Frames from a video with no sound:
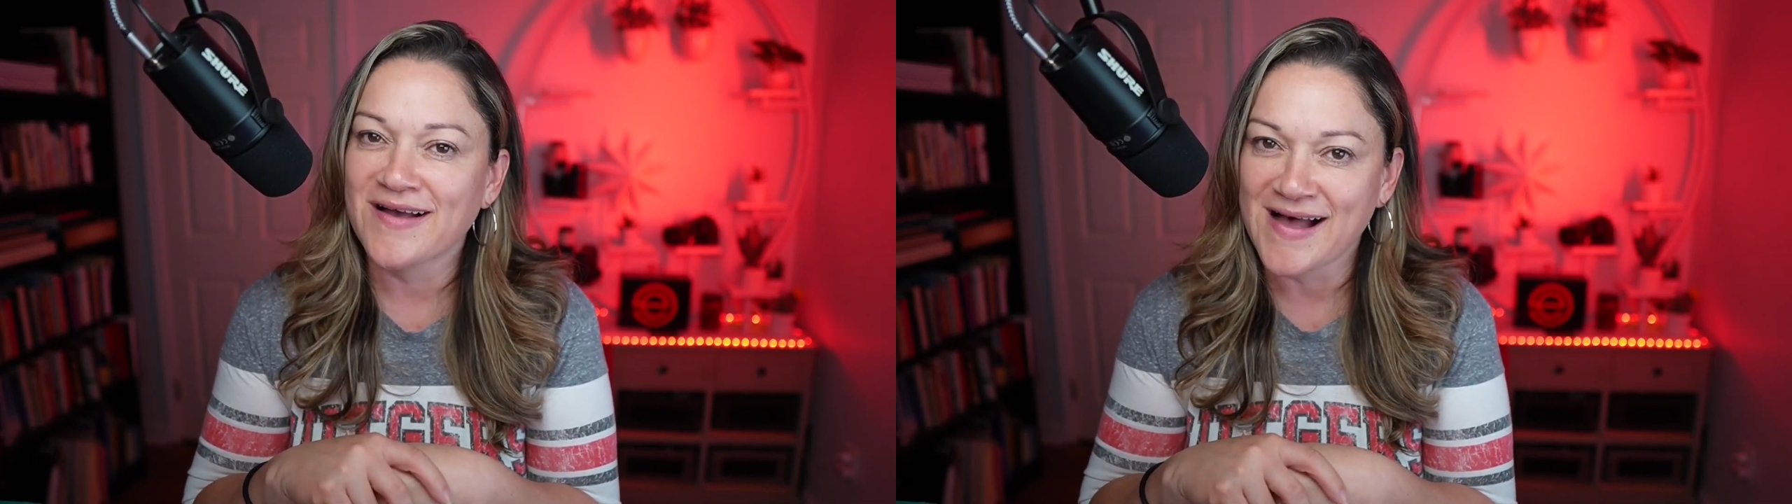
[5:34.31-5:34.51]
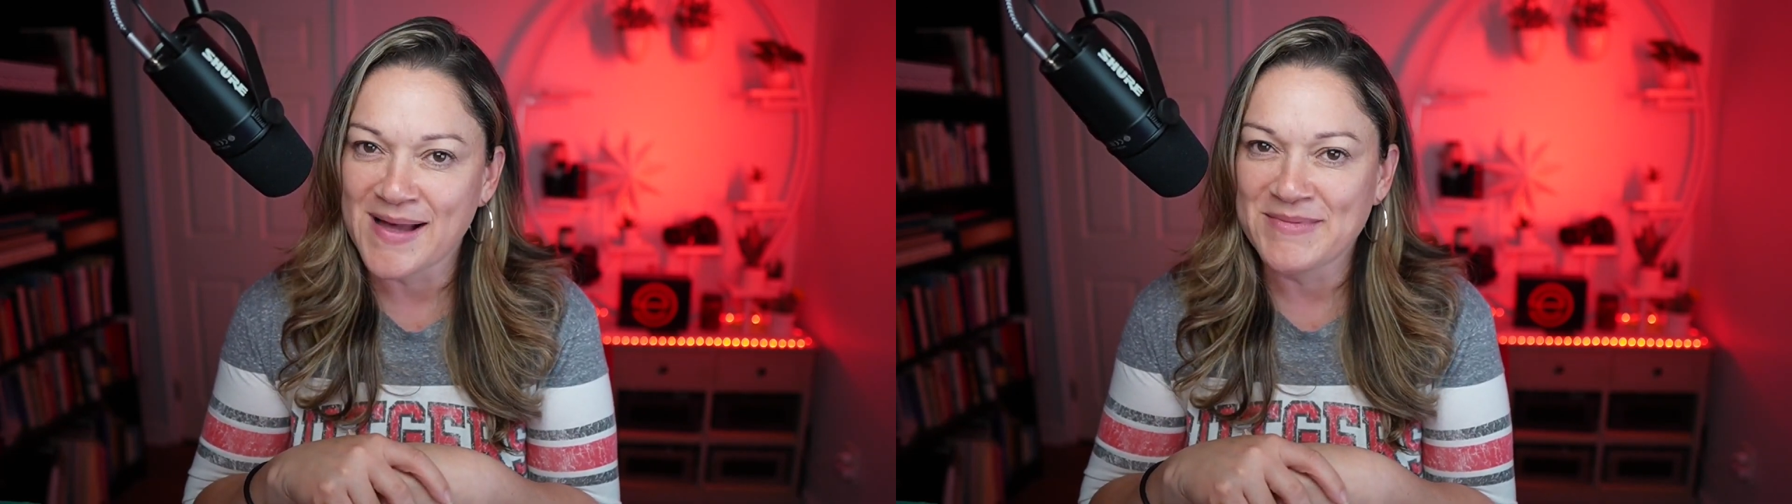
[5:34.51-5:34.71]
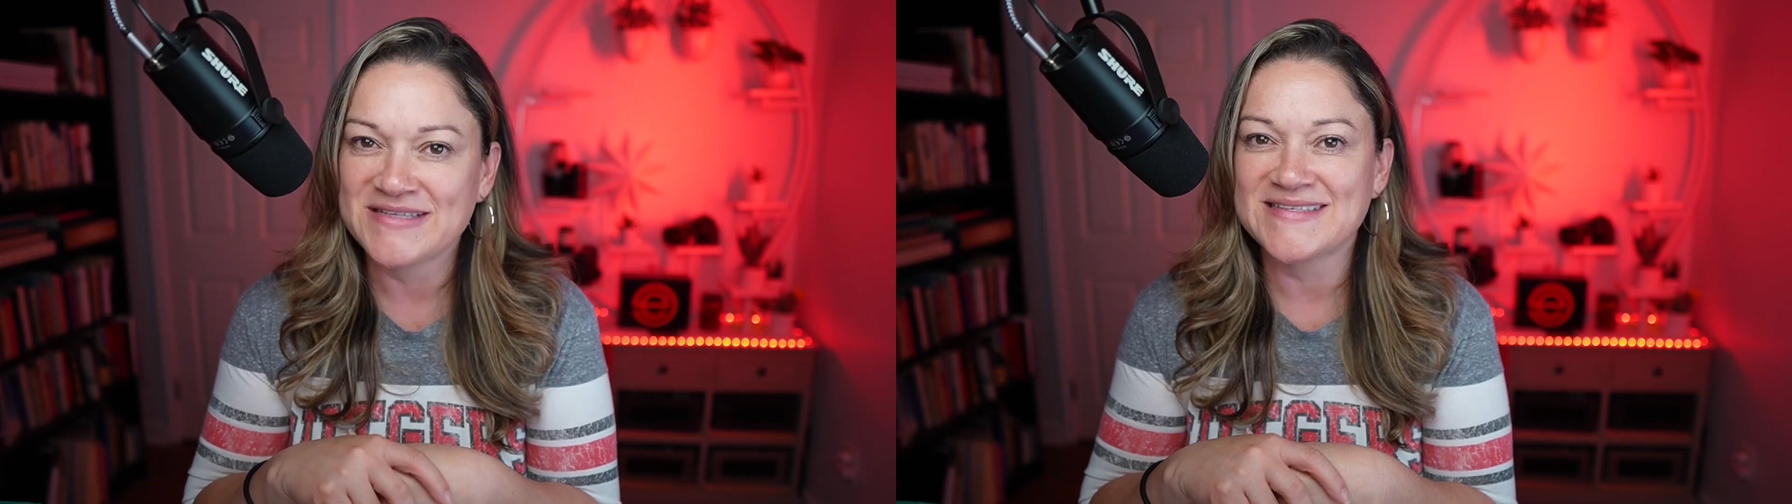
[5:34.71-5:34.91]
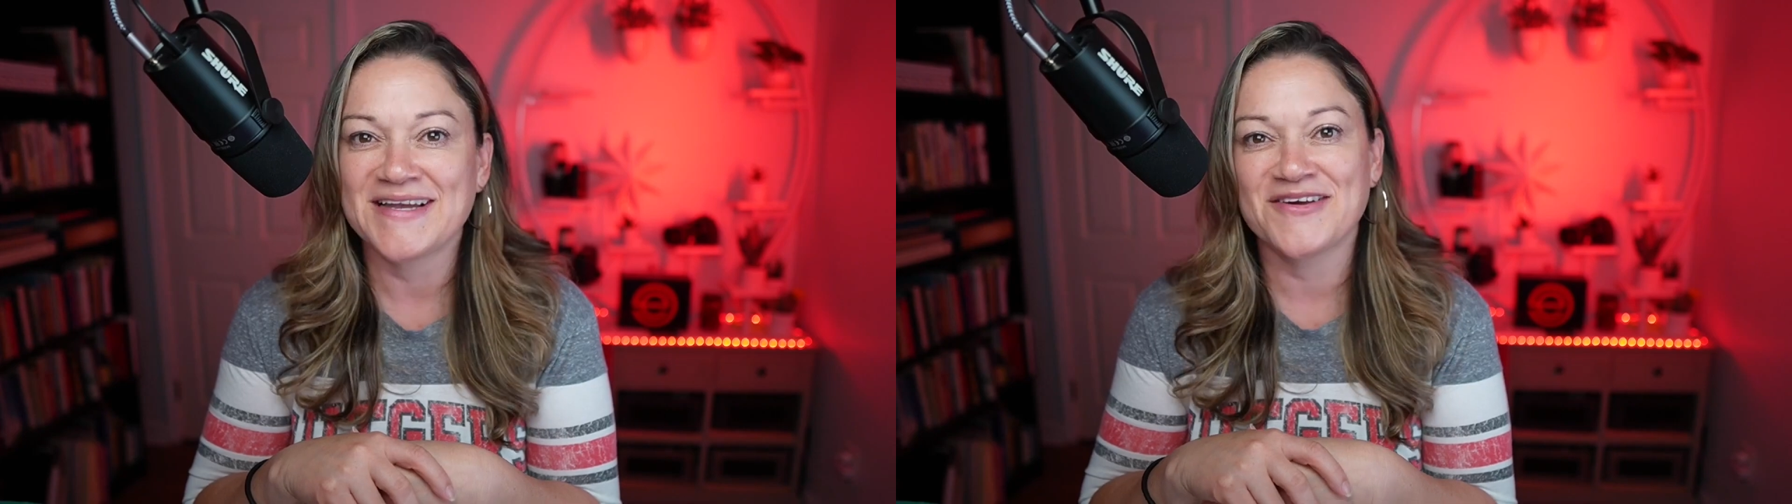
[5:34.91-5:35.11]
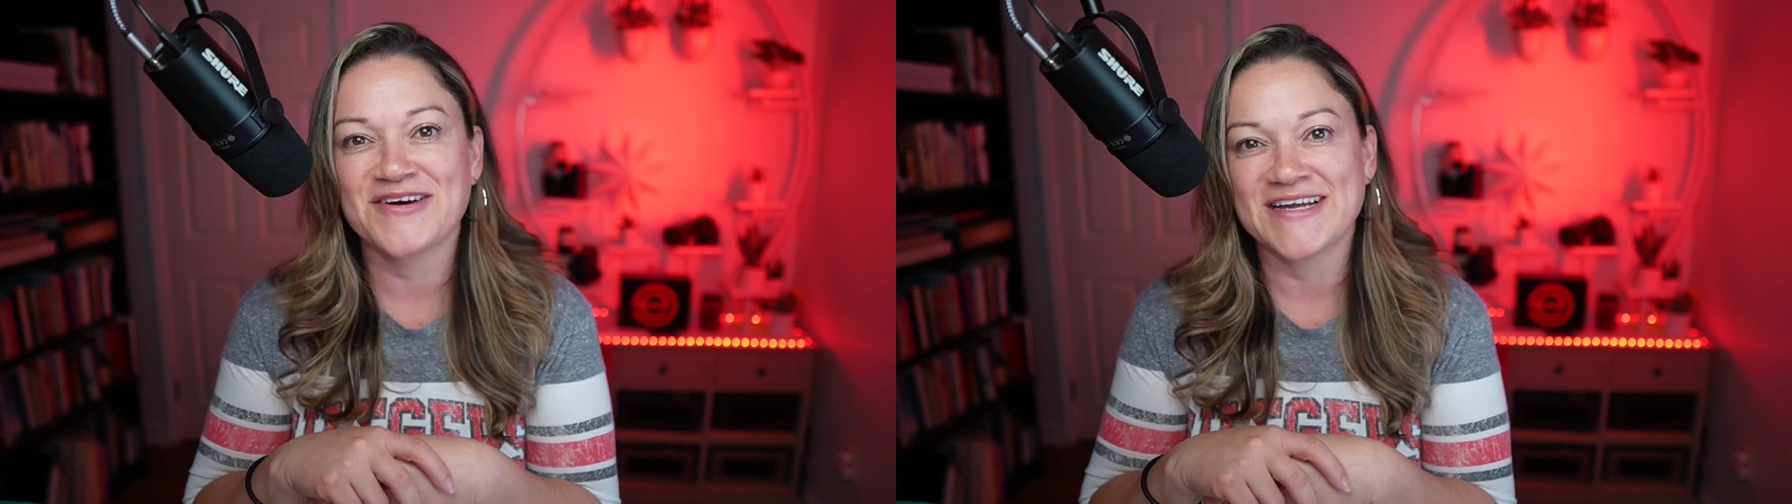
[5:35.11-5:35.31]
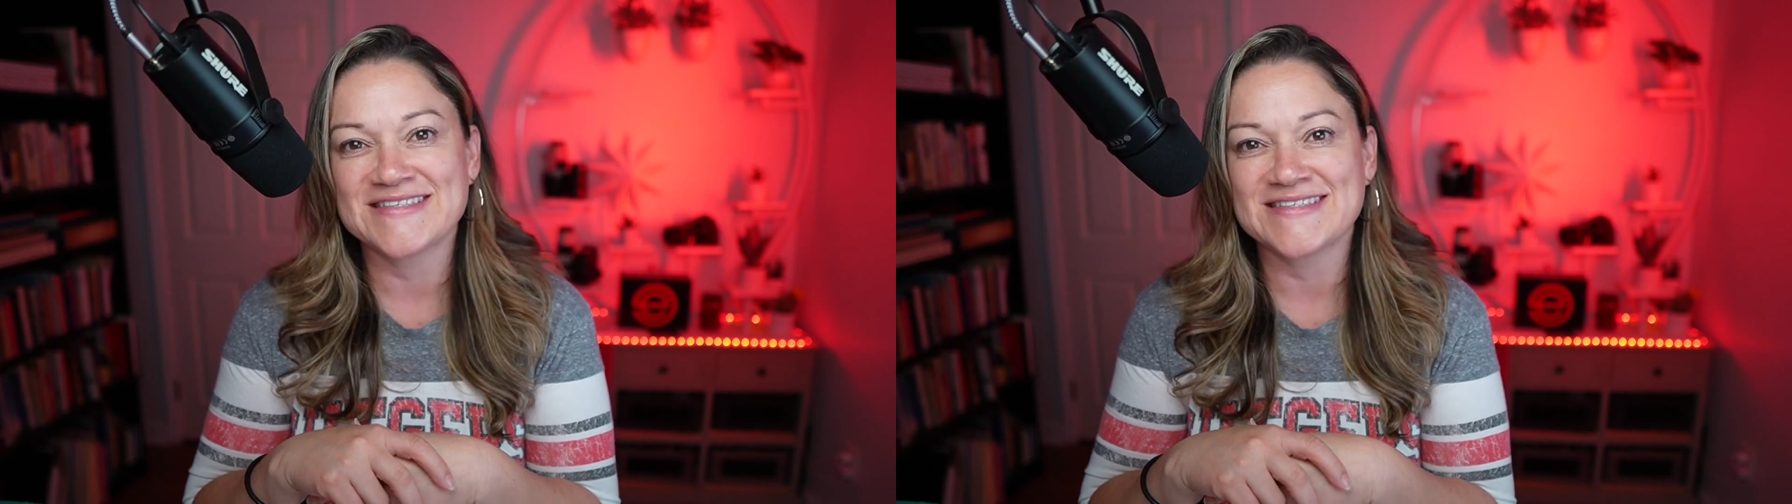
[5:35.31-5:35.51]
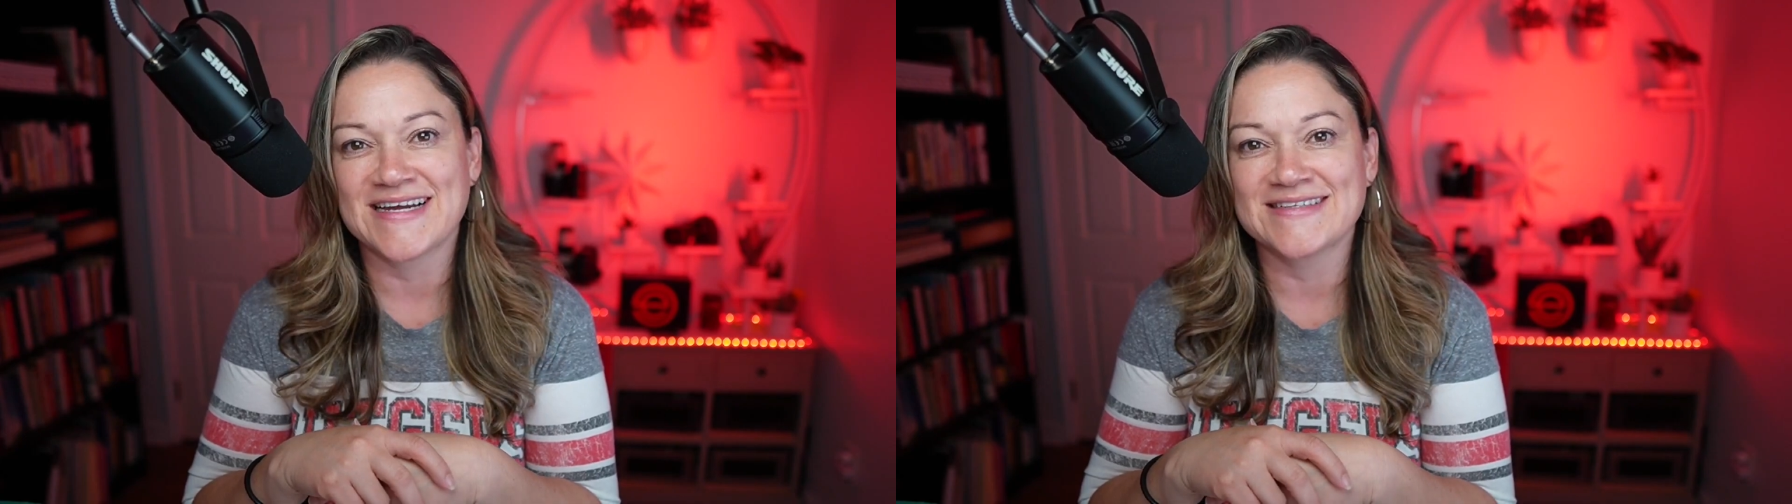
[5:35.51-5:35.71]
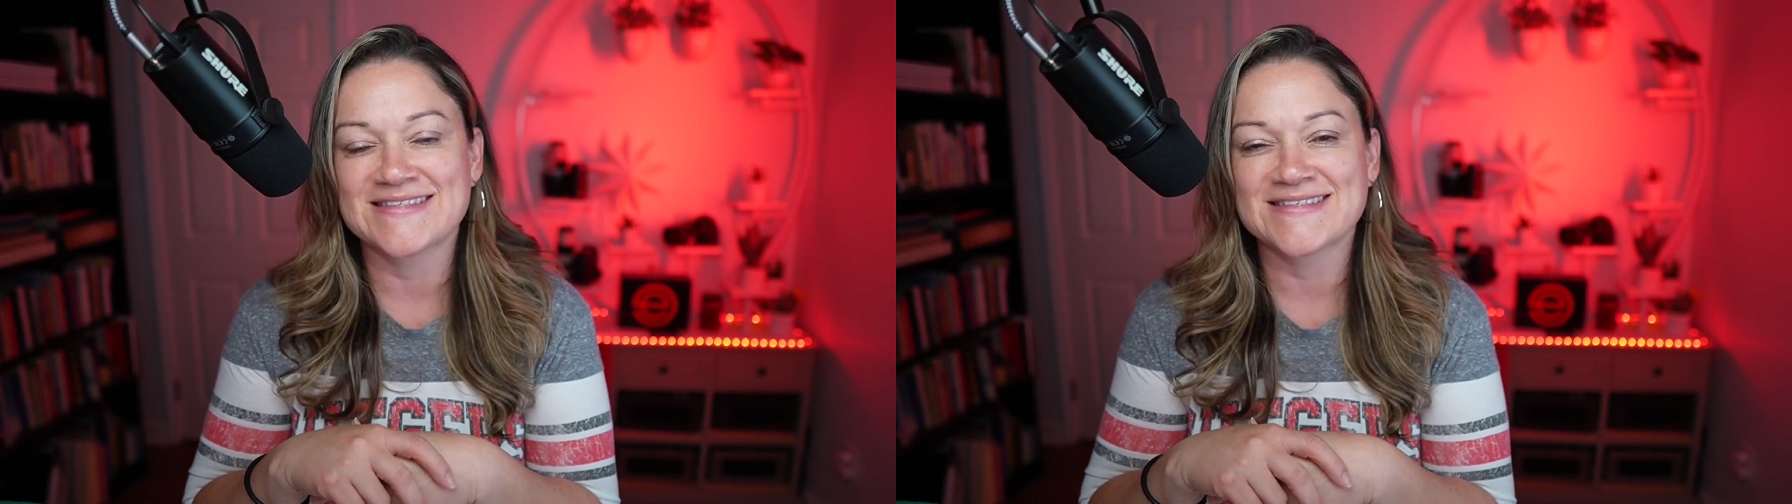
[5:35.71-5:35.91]
comments and your
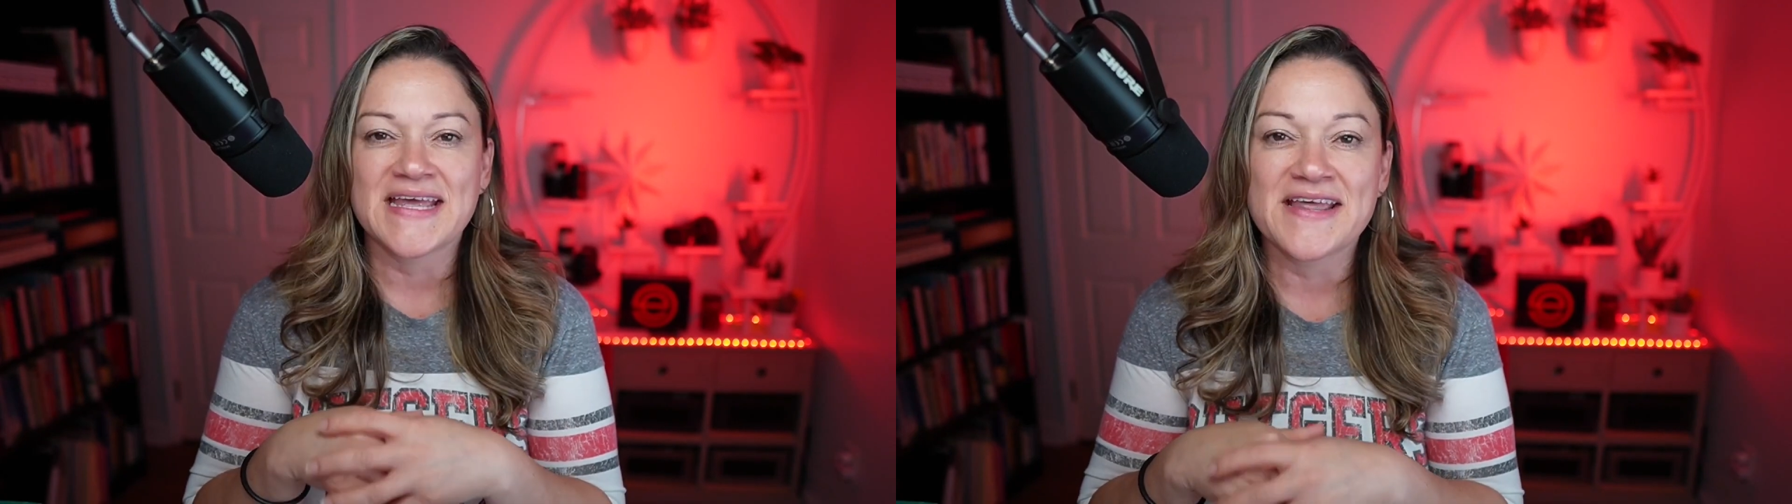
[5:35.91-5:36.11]
insights.